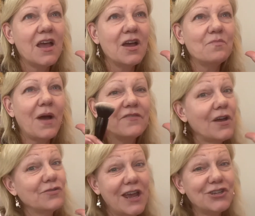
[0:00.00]
my
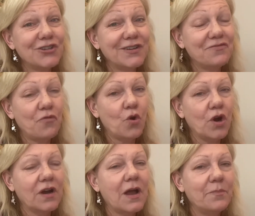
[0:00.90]
foundation
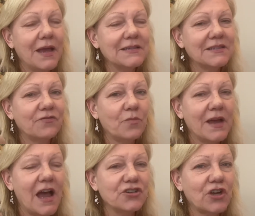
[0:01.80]
for a base for my
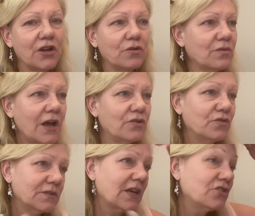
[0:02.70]
eyeshadow. I don't
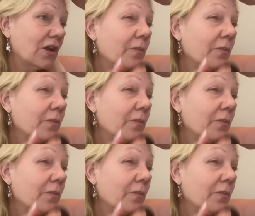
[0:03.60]
use eyeshadow